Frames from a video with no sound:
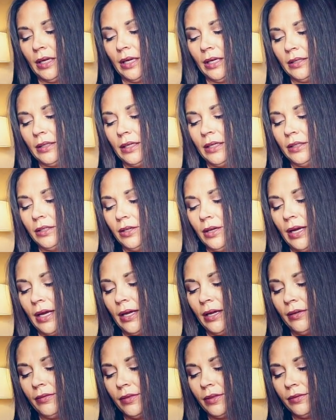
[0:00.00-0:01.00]
And then you
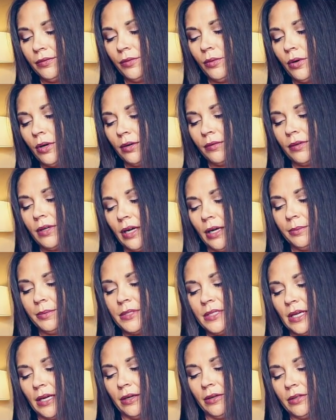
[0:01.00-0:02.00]
have the Four of
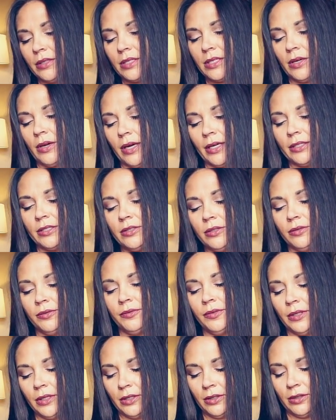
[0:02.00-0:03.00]
Cups out. So I do
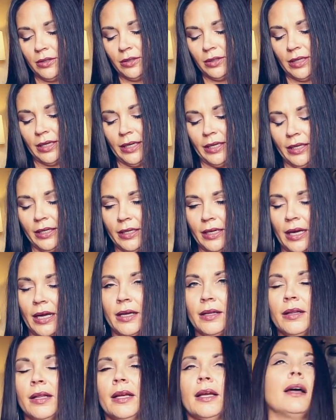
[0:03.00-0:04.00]
feel like,
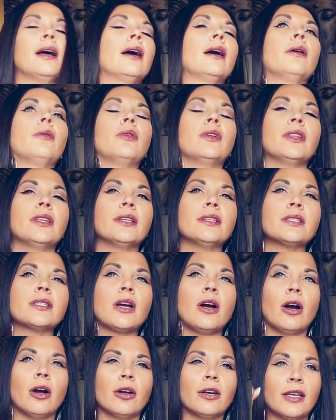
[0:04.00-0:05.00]
I like when this
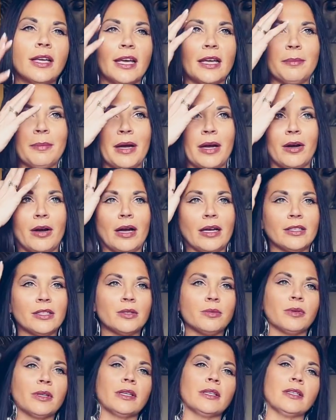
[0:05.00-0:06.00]
card came out, I
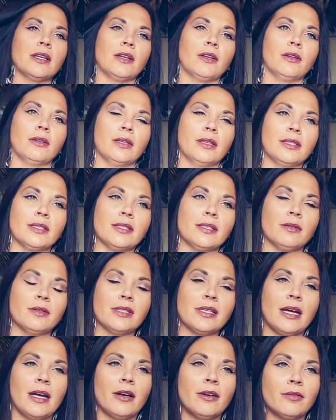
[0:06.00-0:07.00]
just want to tell you this. It
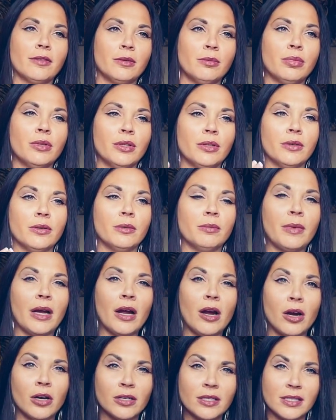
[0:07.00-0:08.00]
was out of the blue. My
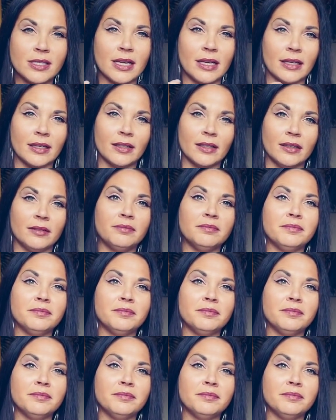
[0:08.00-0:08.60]
heart sank.